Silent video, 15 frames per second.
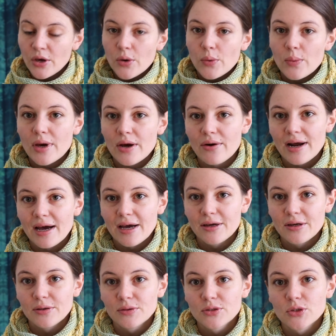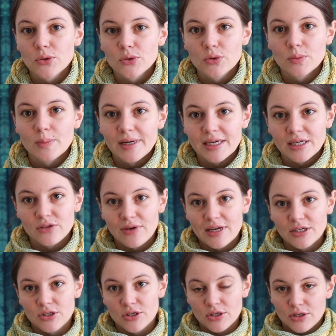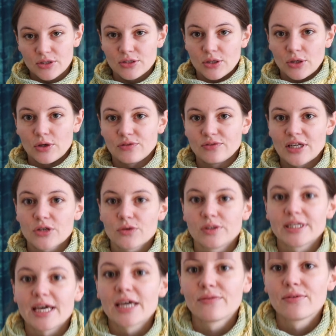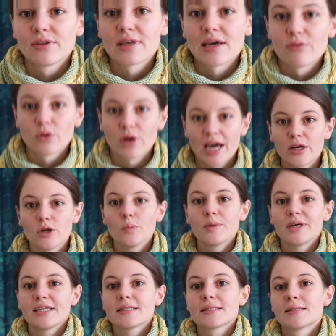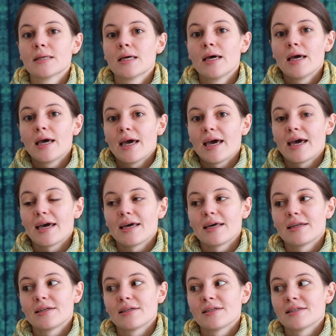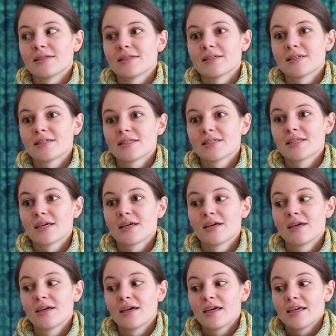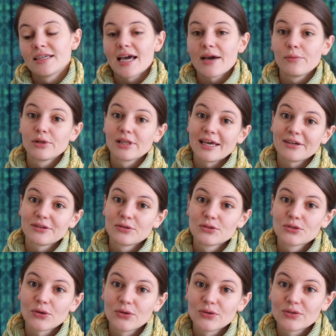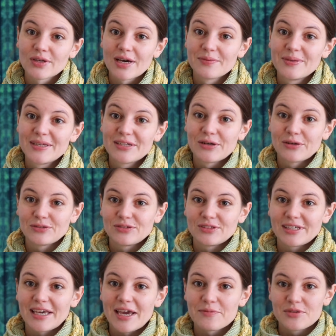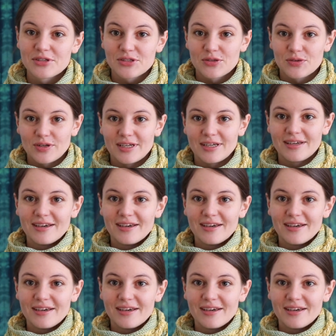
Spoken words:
where I show you my adventures of natural dyeing with avocado pits, and I would like to show you a bit of the chemistry,